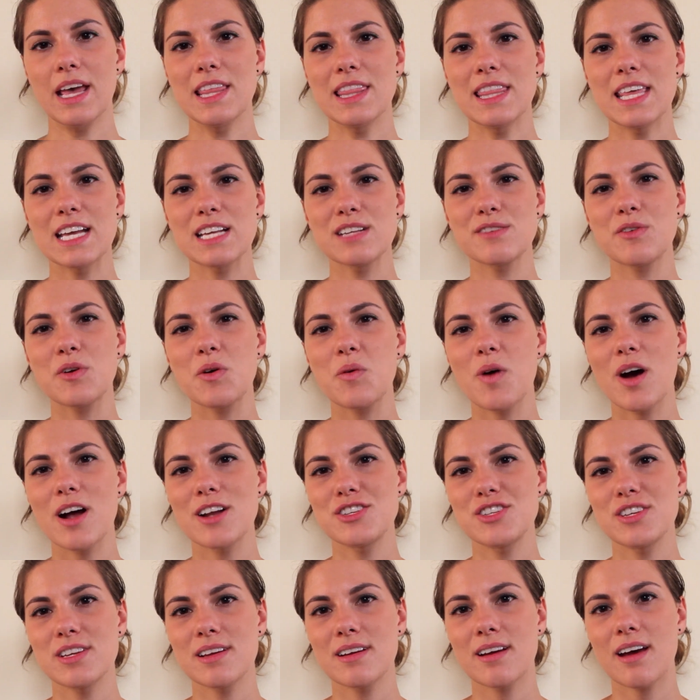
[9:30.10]
Thanks for
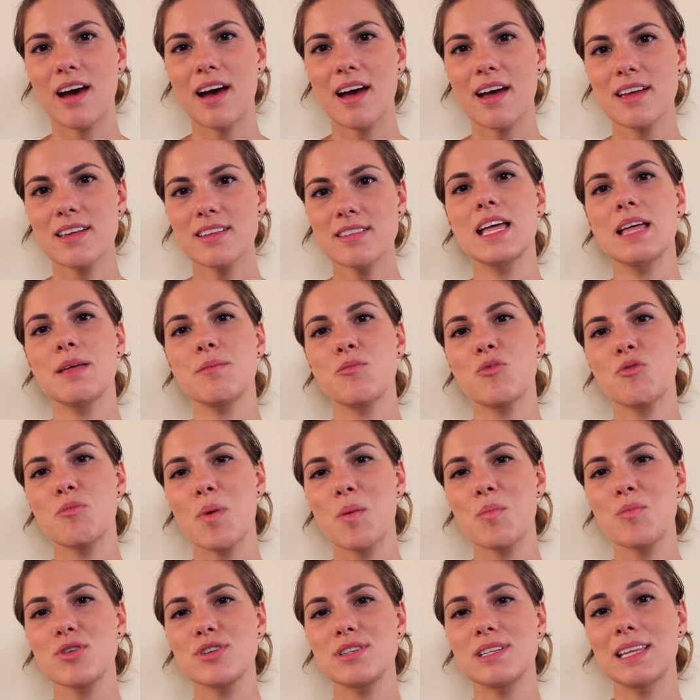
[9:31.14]
watching, guys.
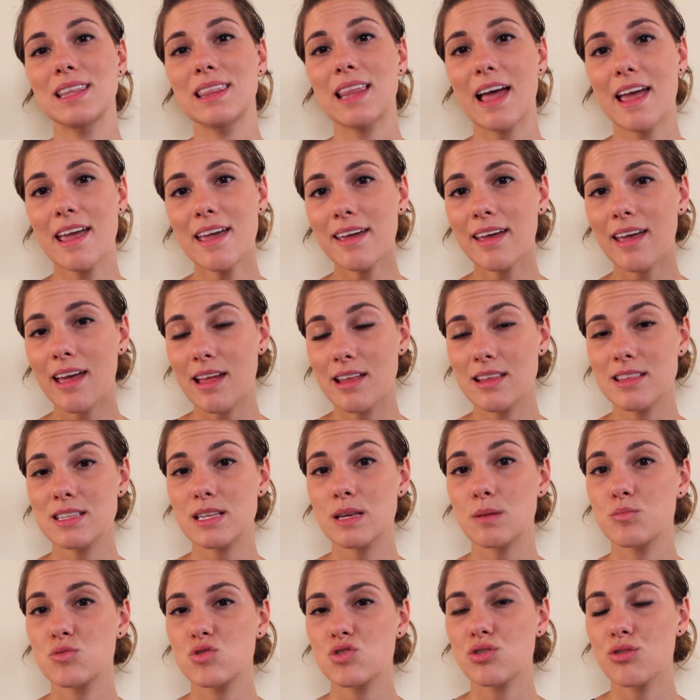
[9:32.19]
Remember to like and
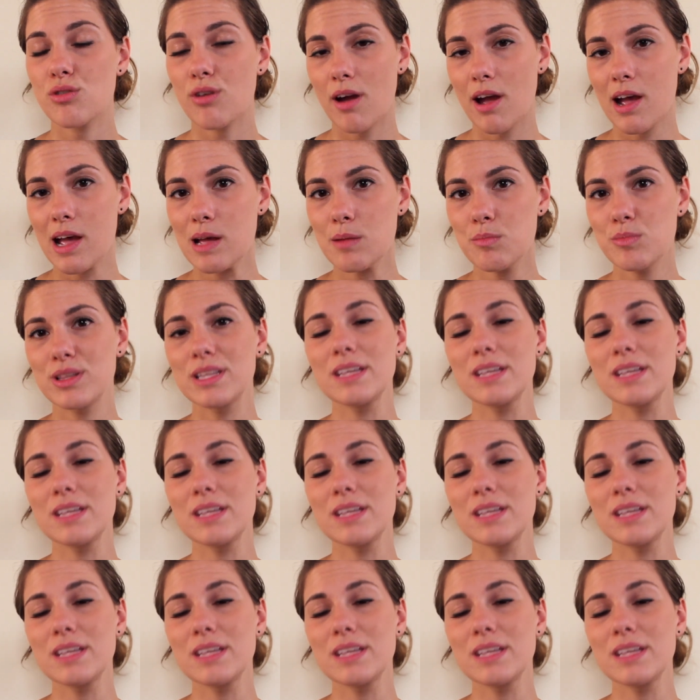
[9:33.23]
subscribe.